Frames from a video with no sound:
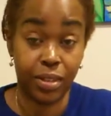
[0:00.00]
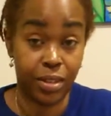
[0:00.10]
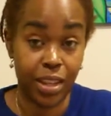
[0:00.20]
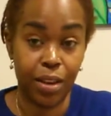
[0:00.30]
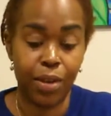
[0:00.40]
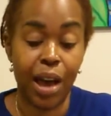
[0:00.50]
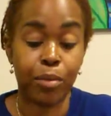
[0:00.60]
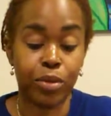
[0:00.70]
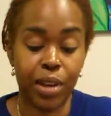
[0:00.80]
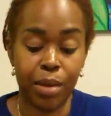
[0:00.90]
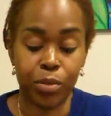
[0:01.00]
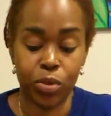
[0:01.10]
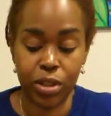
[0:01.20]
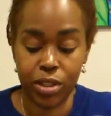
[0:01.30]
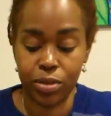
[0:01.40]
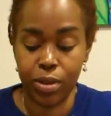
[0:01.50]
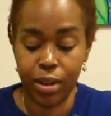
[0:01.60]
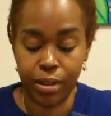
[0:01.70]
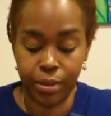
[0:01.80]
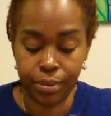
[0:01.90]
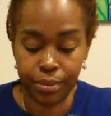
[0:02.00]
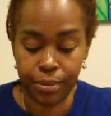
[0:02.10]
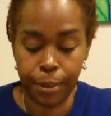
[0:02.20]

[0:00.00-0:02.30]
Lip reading: So, I'm going to